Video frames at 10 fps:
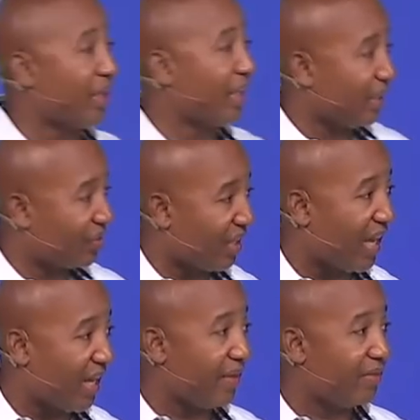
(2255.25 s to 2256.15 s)
to get
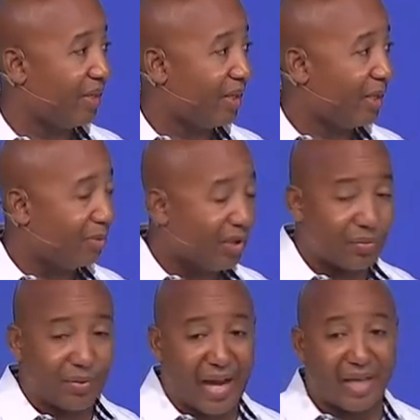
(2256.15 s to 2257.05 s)
saved. But
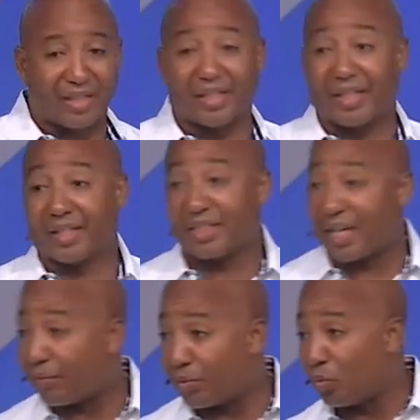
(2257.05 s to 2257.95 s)
the reality is
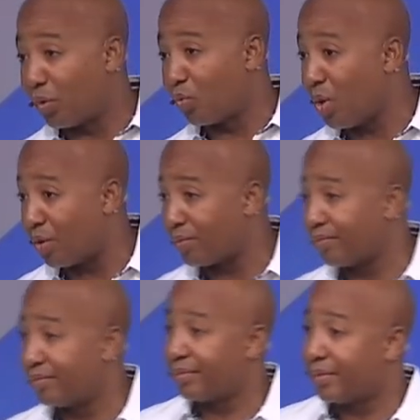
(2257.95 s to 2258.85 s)
everyone won't.
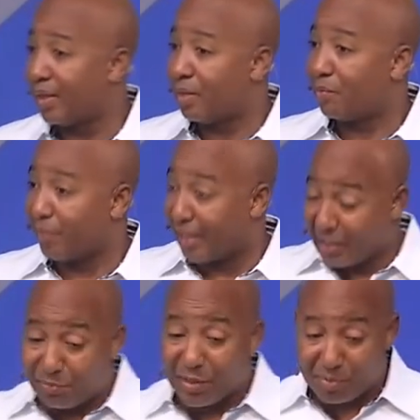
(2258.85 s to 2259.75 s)

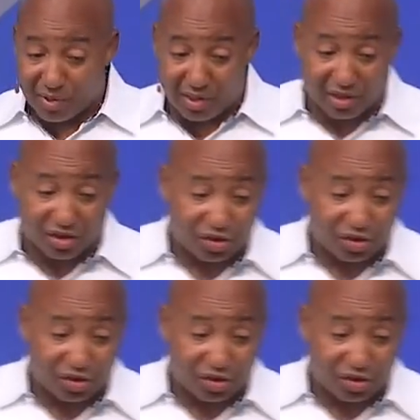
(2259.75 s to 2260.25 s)
Many people are going to